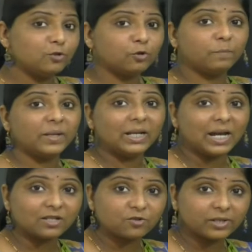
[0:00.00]
should be
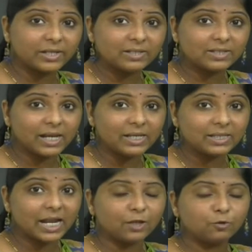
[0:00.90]
larger in size
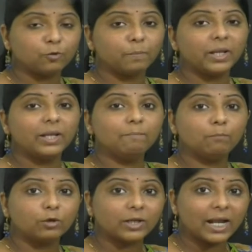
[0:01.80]
and should be
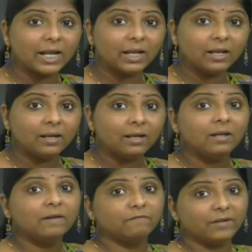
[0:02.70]
immotile,
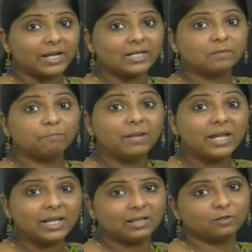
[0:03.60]
whereas
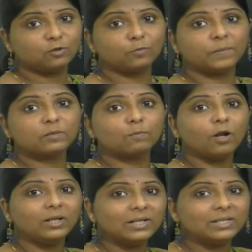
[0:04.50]
male should be
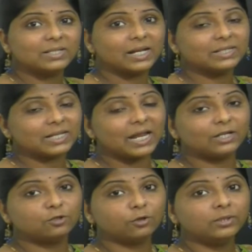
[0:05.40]
smaller in size
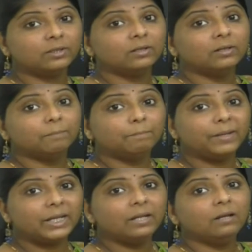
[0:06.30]
and should
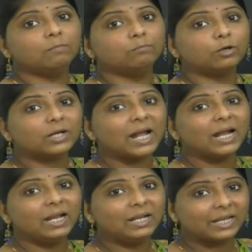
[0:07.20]
be
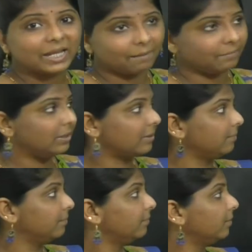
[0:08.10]
motile gamete.
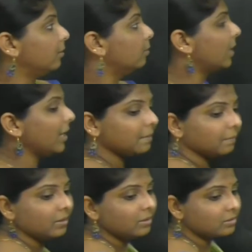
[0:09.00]
Okay,
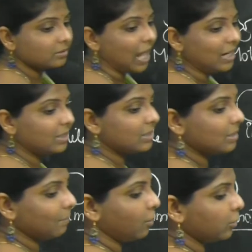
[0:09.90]
so that is
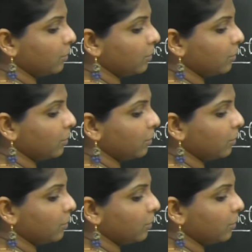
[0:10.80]
about the